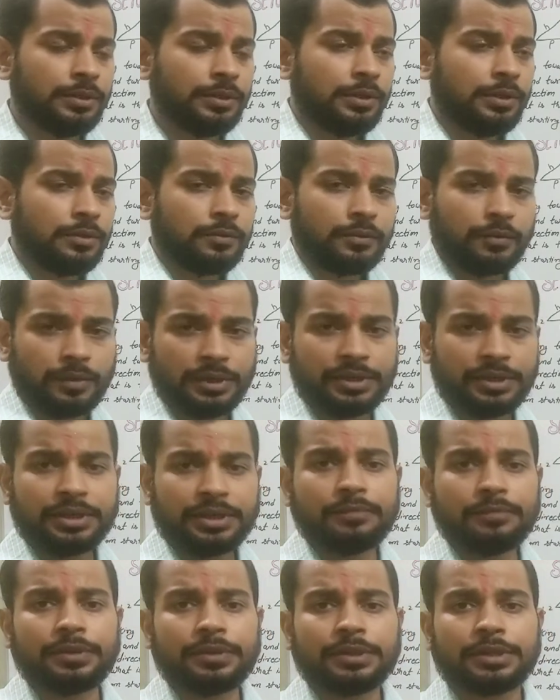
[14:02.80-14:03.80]
we will
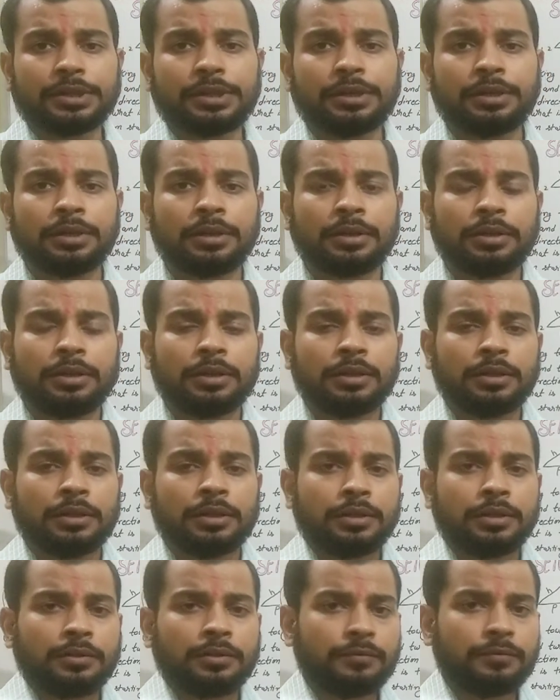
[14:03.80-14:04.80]
deal with it
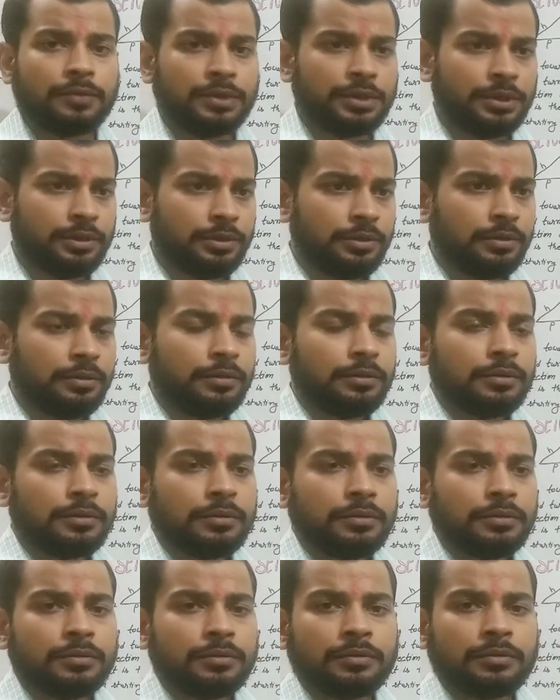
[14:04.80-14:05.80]
within
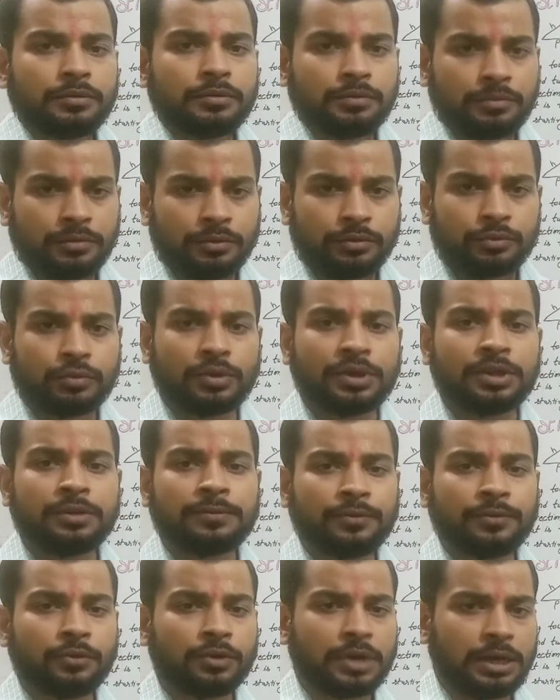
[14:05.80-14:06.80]

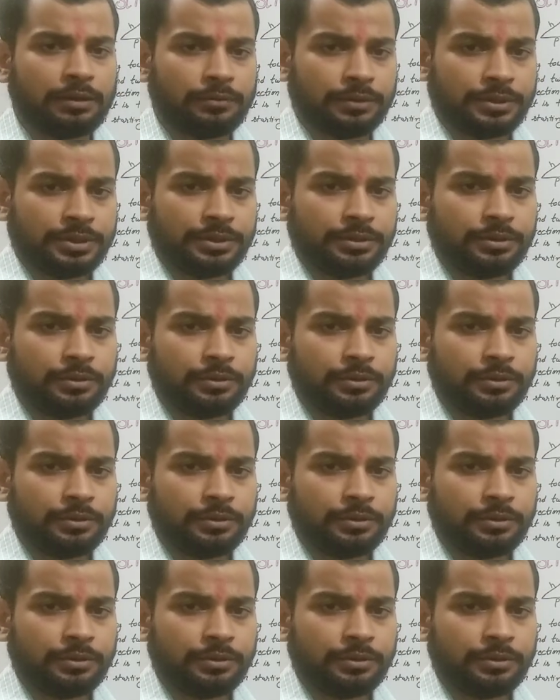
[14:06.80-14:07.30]
24 hours.